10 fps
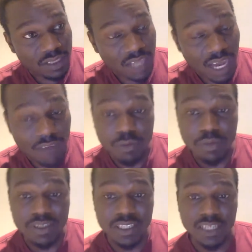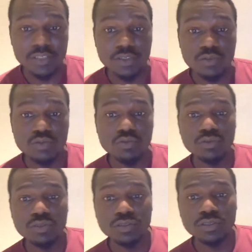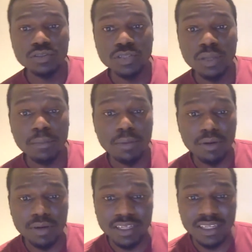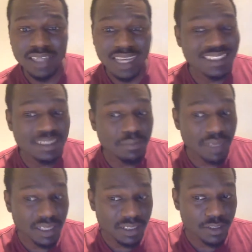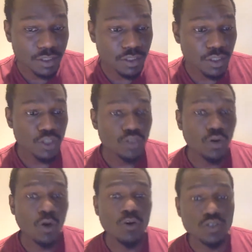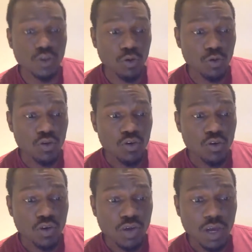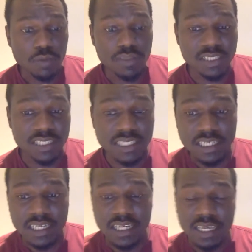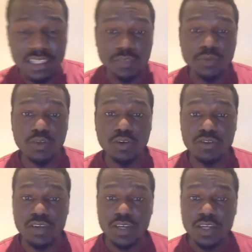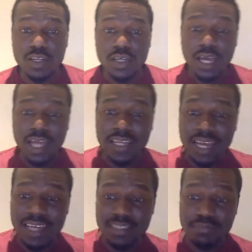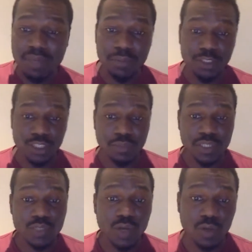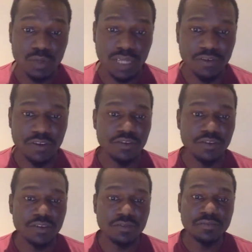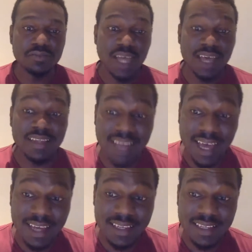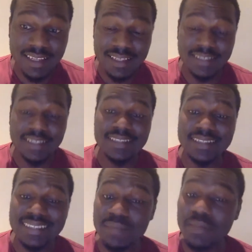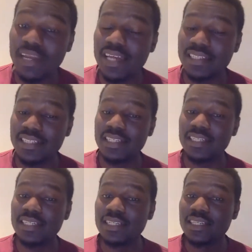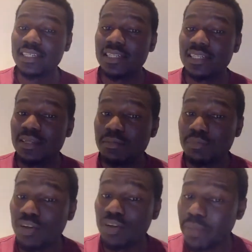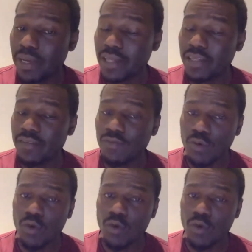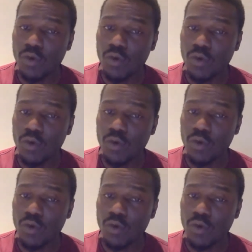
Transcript: Afro-Brazilians, who number in the 90 millions, to also seek some sort of alliance membership as well with African Union. And that is a destabilizing prospect for Western